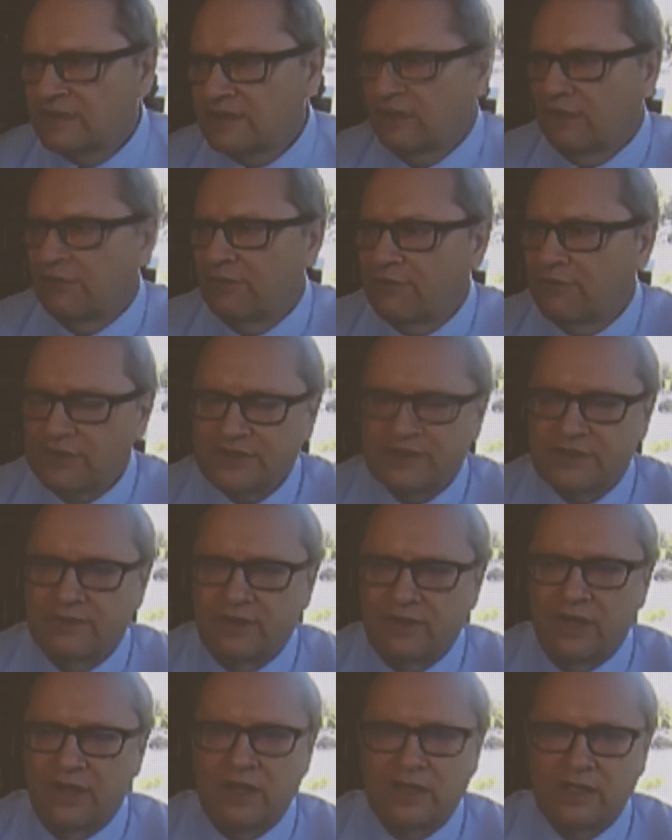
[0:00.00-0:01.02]
So first
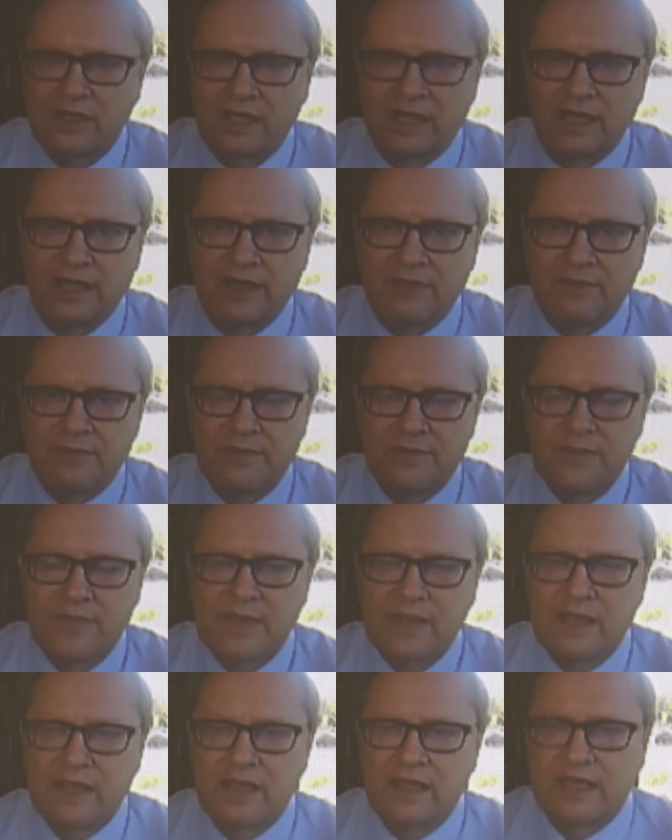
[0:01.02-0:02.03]
of all,
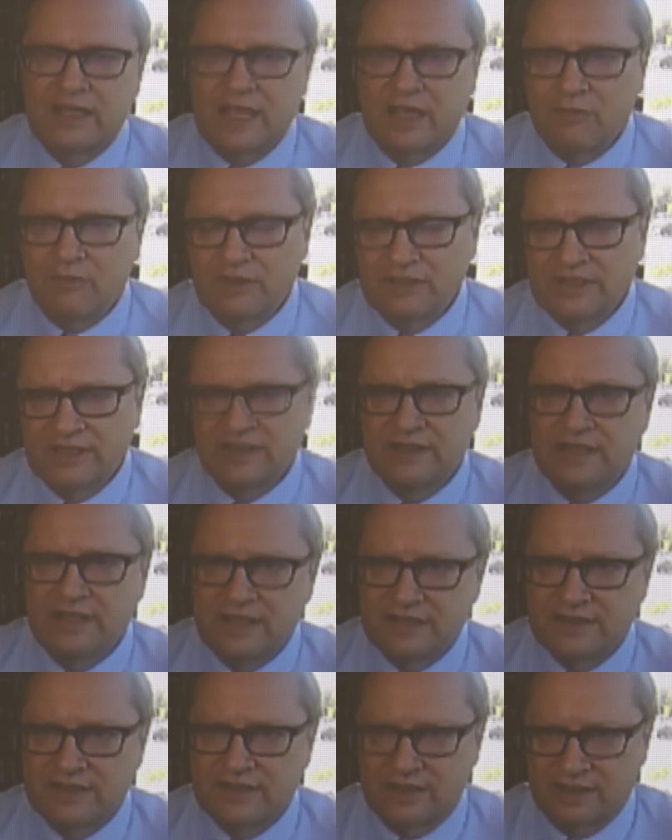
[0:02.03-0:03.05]
again, we did
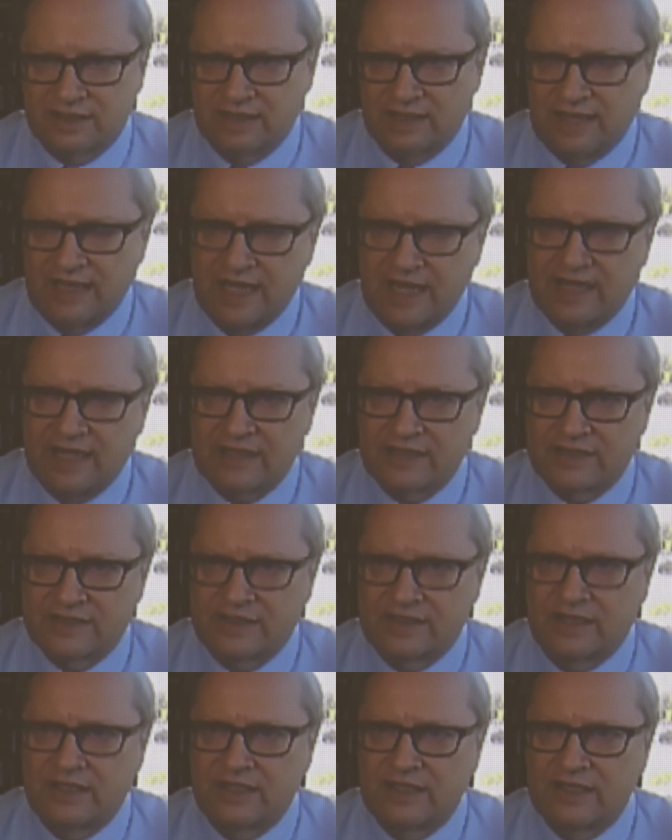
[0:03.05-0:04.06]
these kinetic
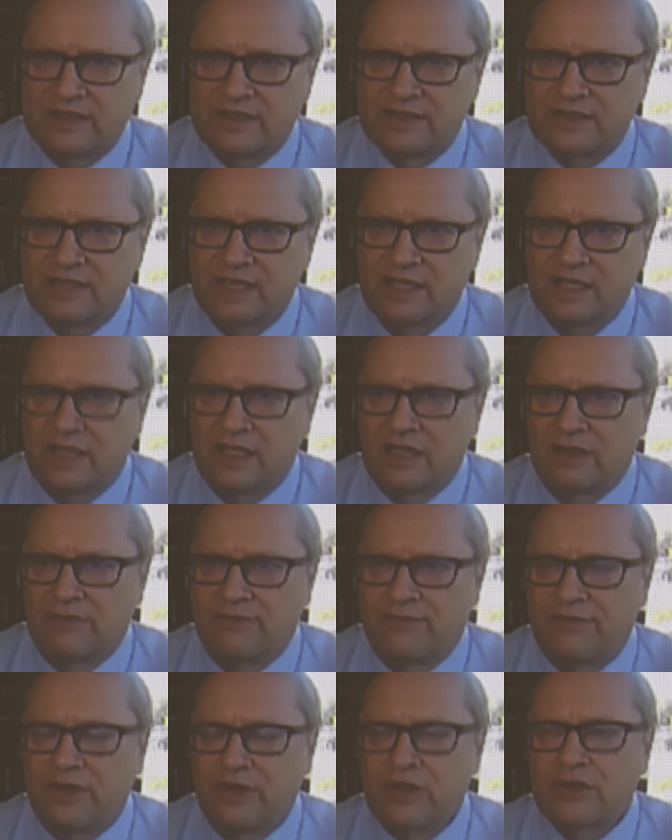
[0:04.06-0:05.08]
studies
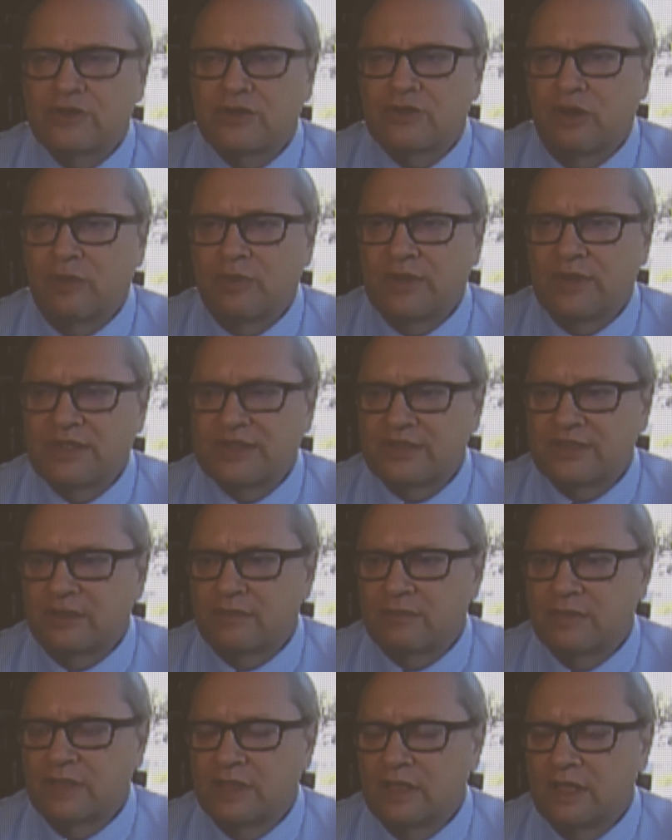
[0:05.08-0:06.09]
of
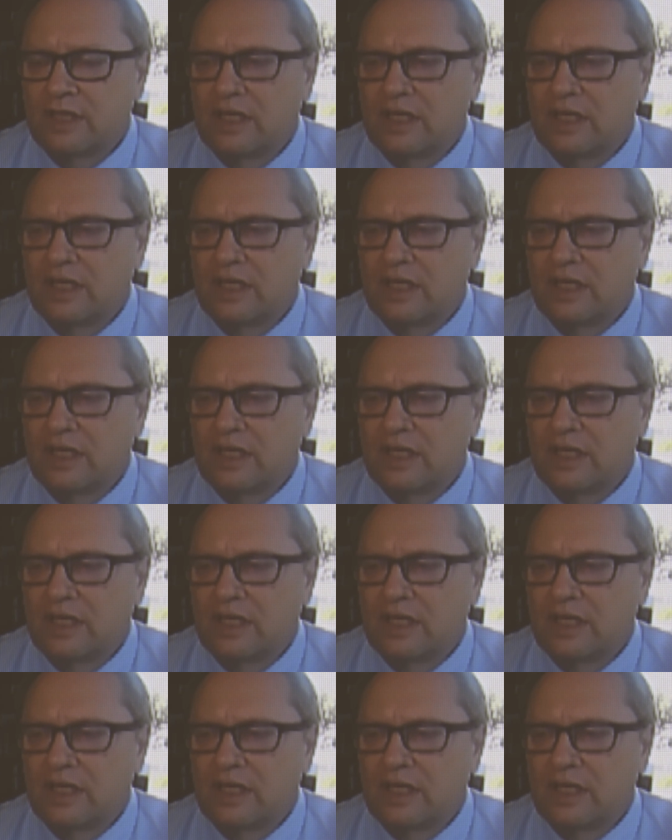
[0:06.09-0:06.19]
phototropism,